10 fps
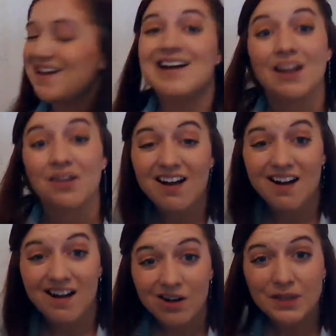Now, not
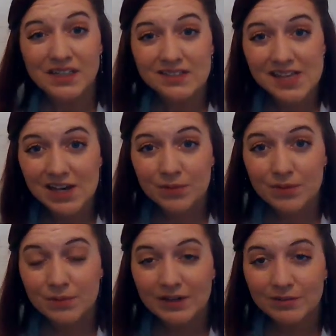all beetles help
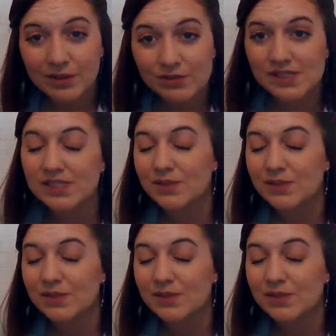my roses,